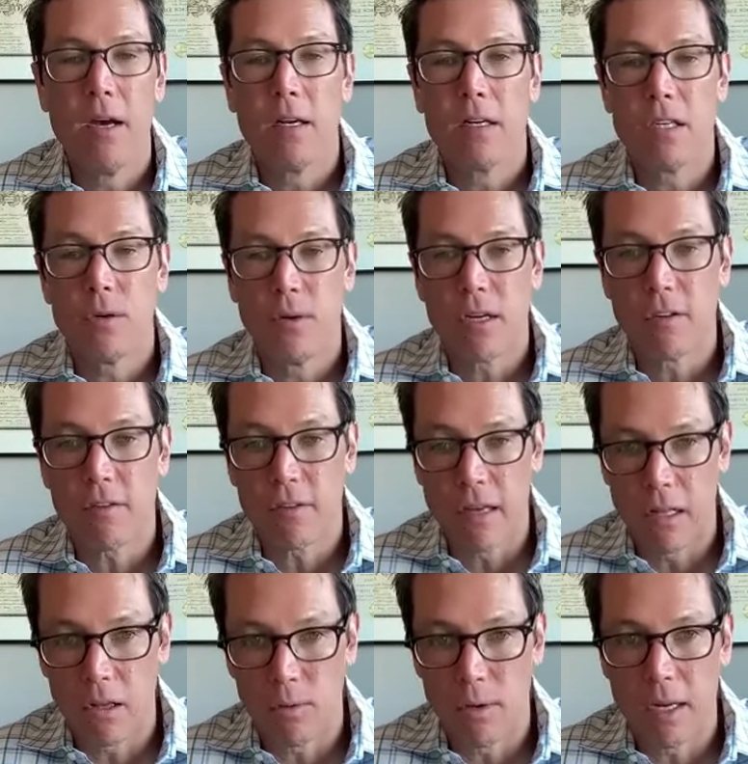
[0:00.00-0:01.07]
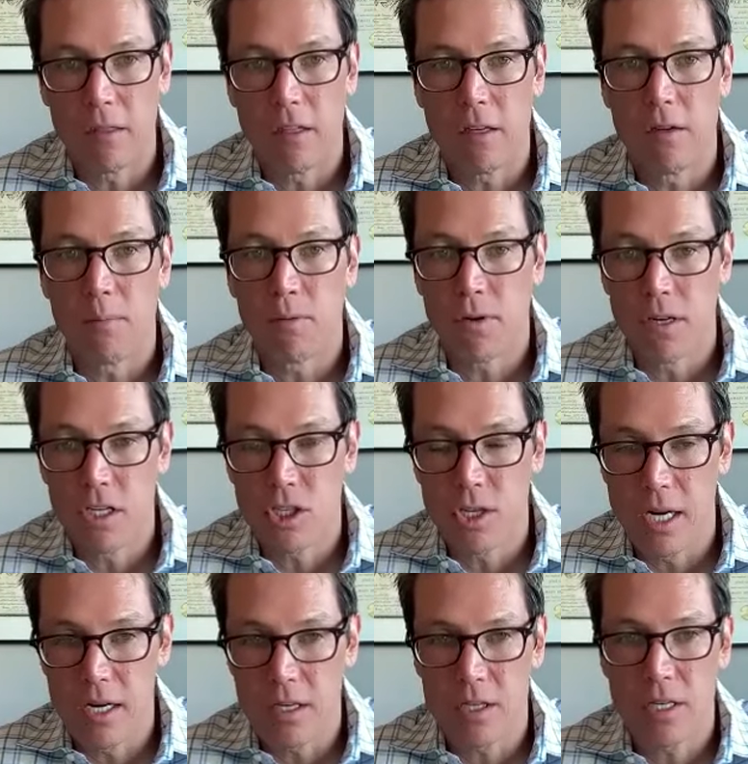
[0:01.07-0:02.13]
to accelerate the
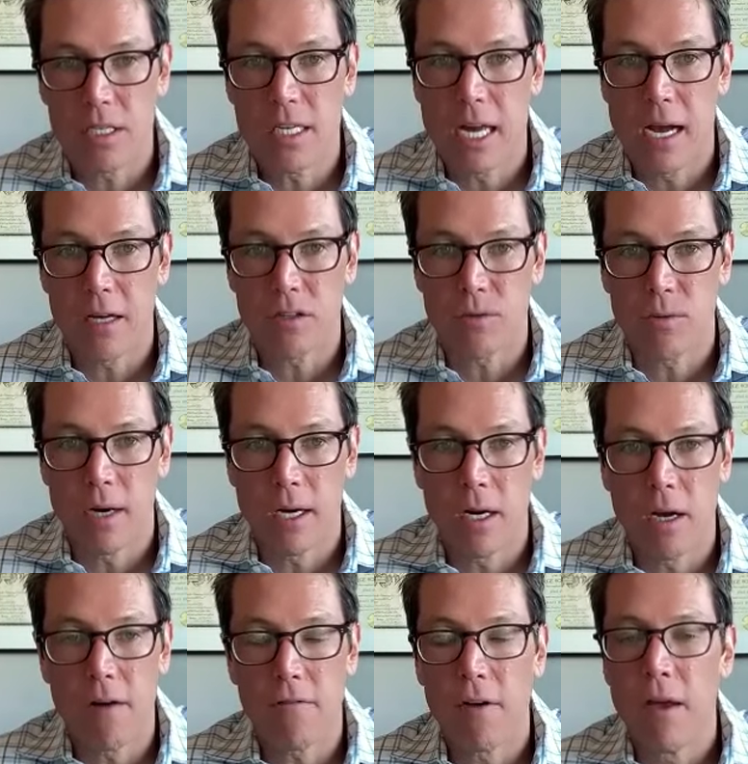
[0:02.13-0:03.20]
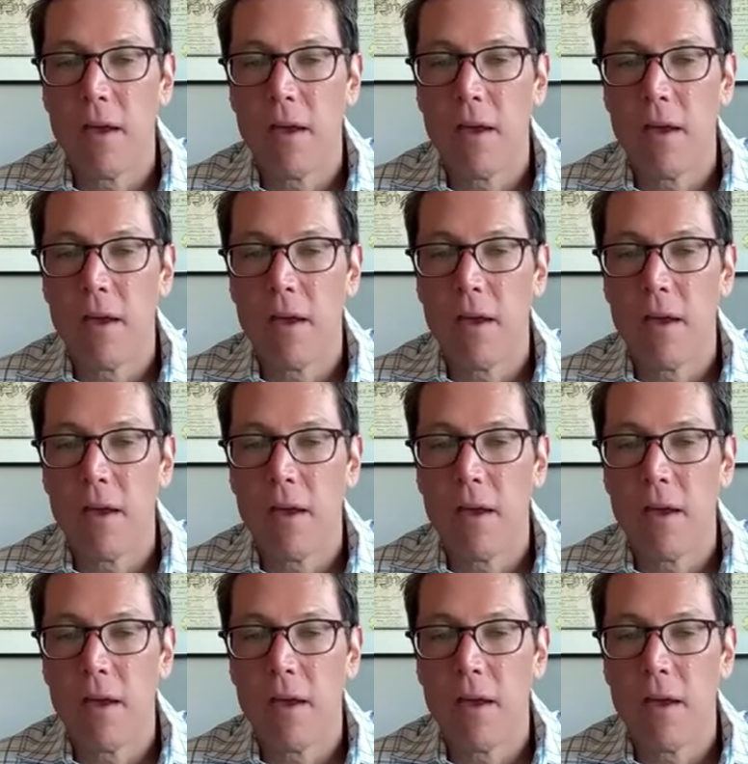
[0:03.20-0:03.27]
depreciation tax write-off.